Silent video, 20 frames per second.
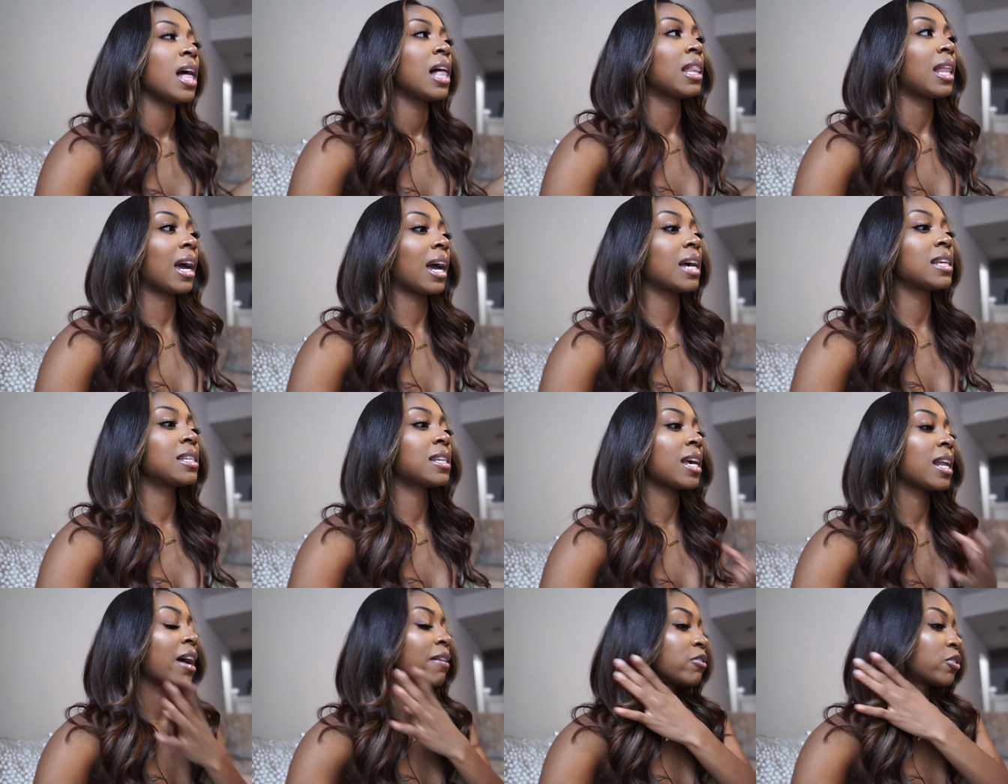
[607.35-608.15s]
Like I
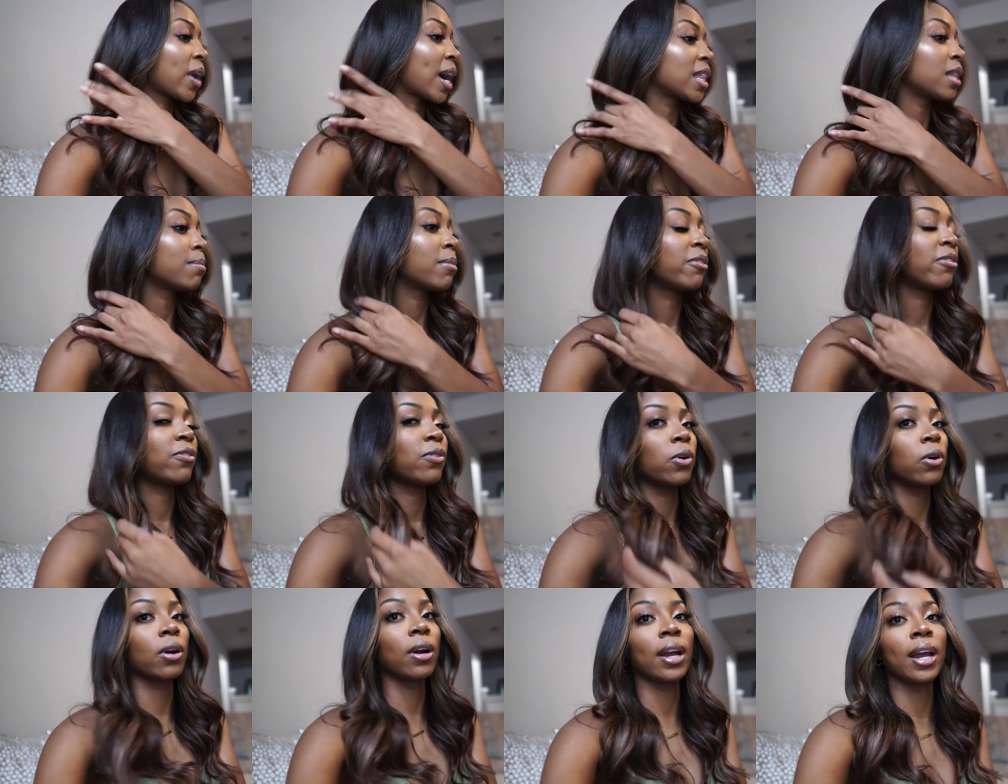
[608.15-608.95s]
said, I've tried them
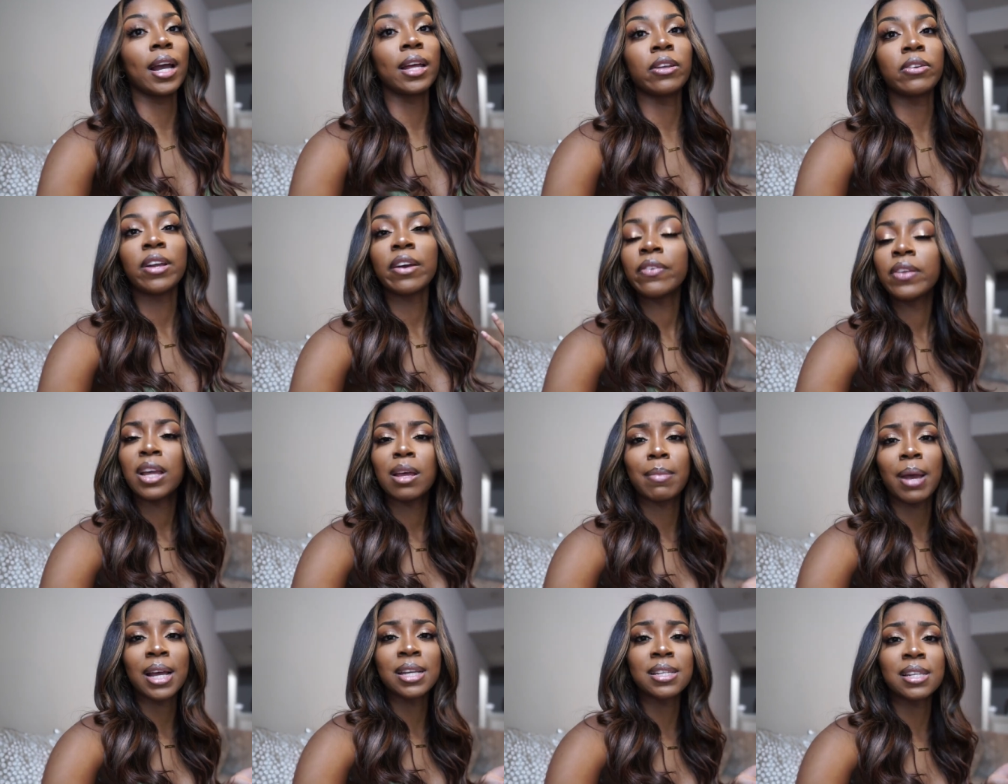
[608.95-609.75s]
before and they're definitely
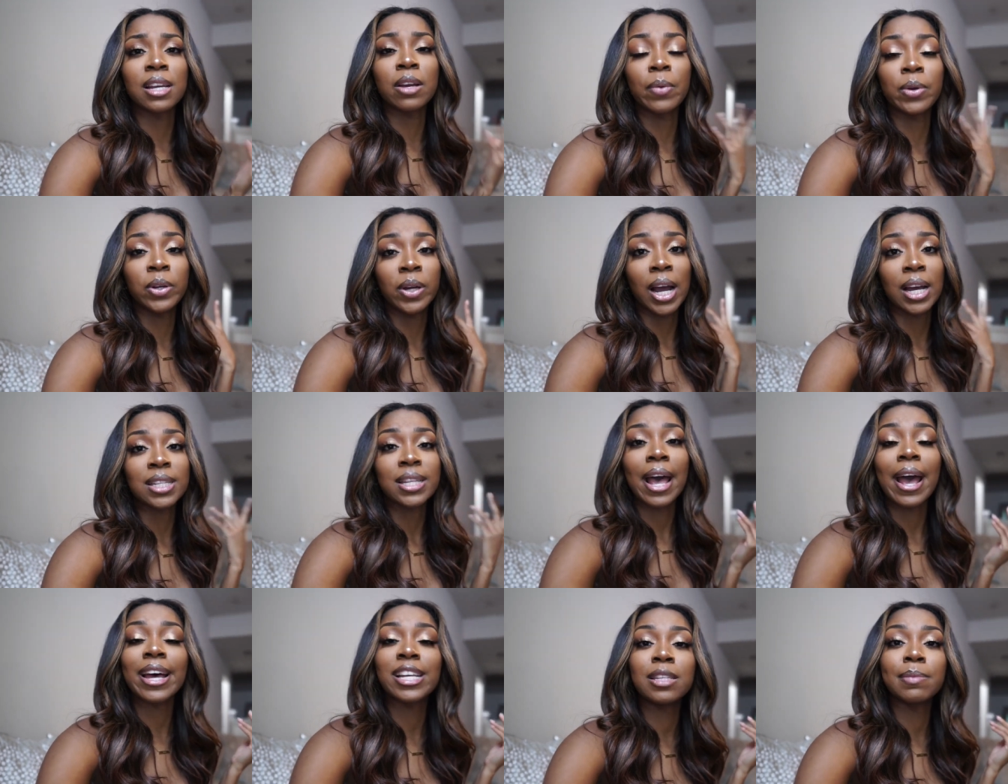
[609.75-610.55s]
amazing. When you guys
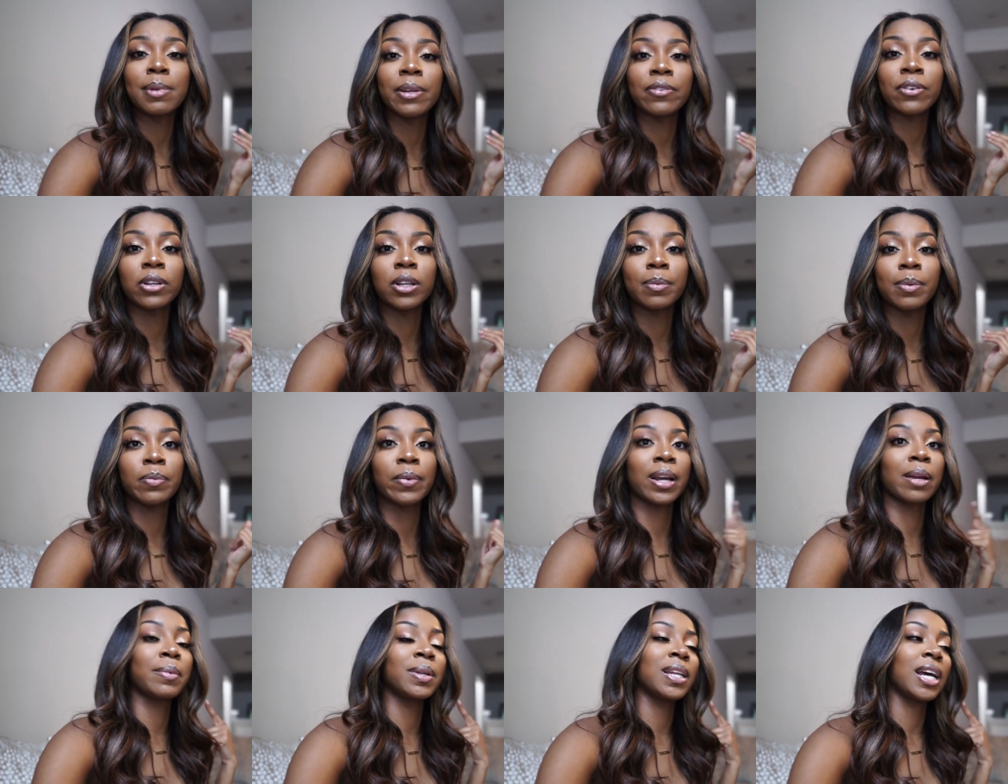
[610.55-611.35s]
ask me for clip-in
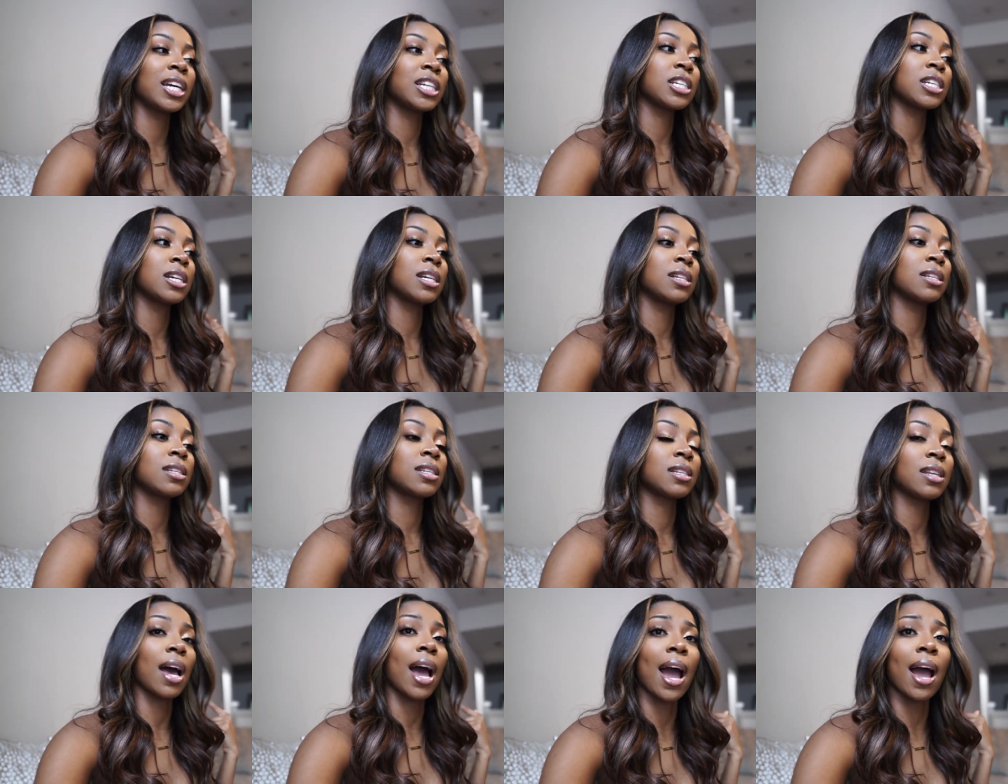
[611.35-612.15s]
recommendations,
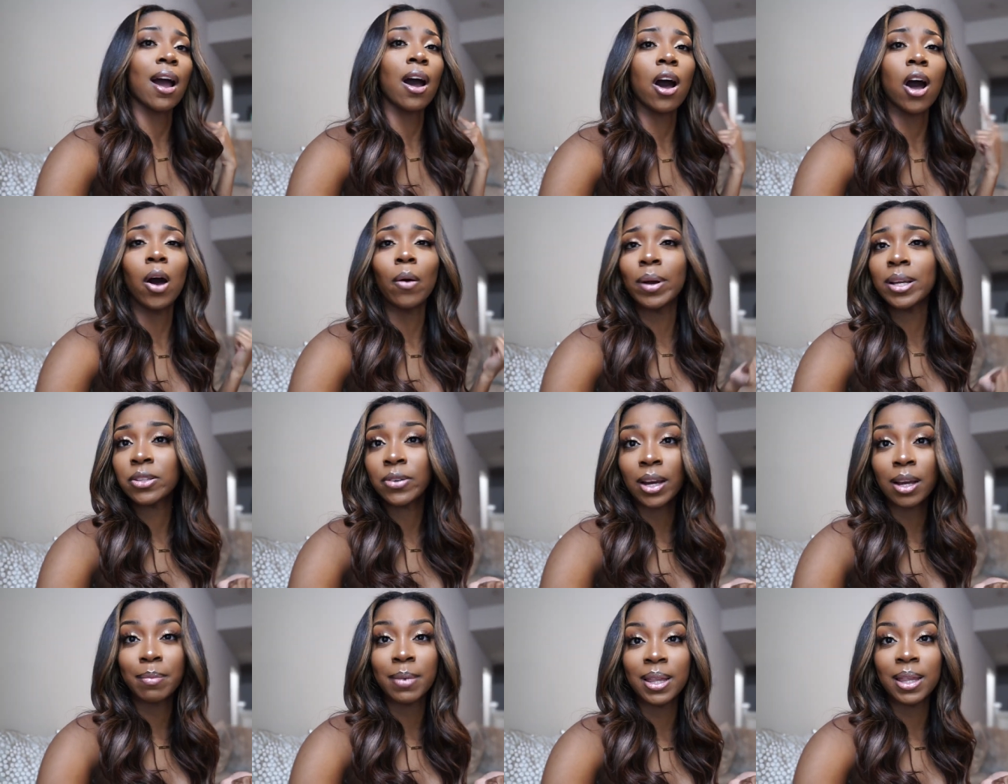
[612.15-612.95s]
I always
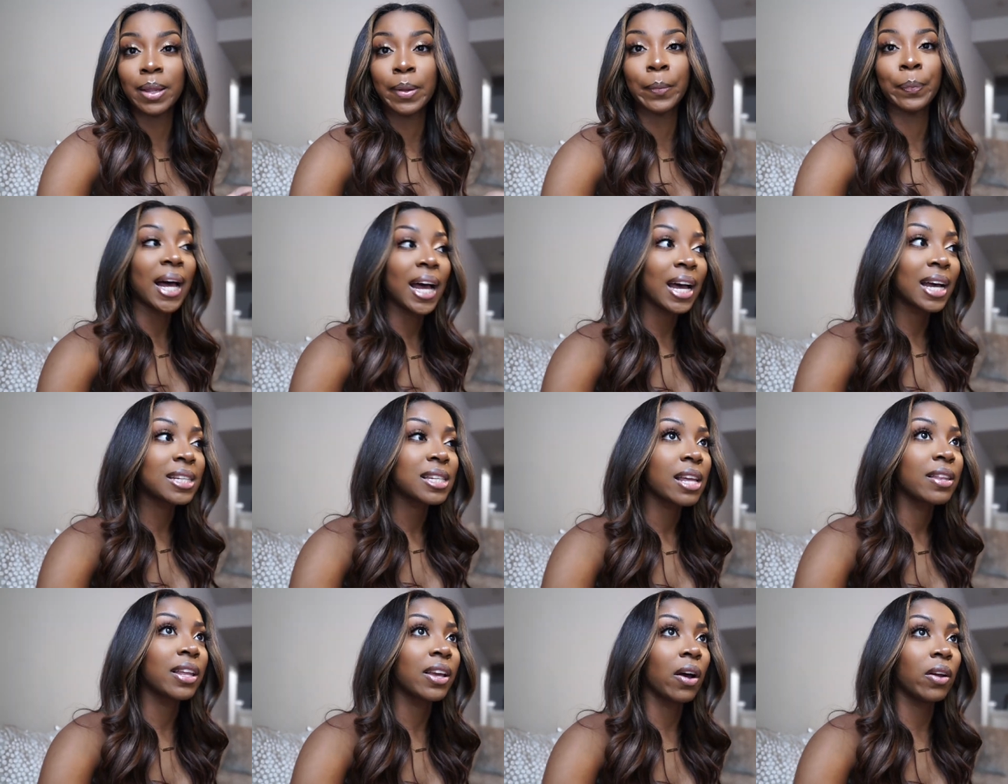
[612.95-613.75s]
recommend them. But
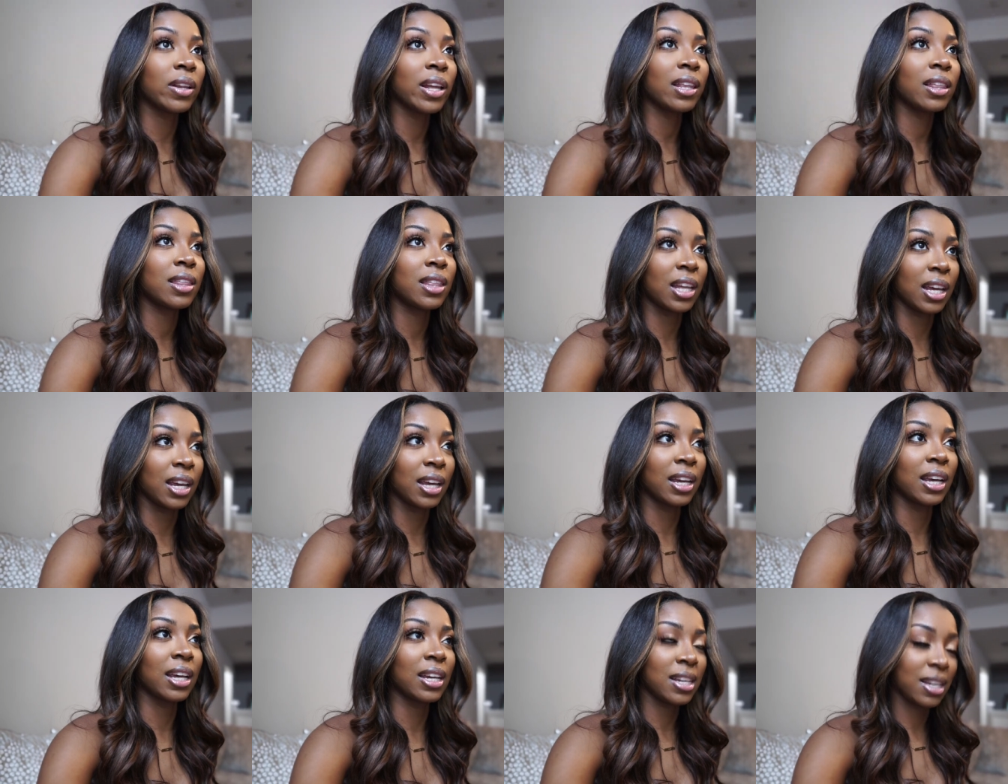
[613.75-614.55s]
the only
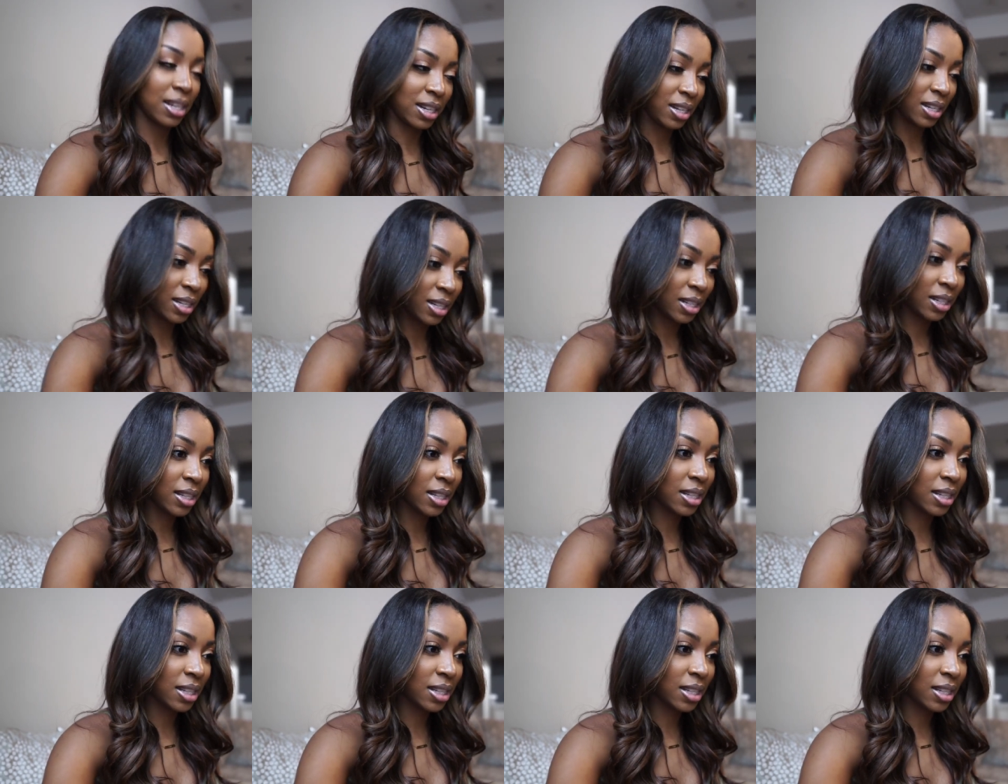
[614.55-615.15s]
thing is,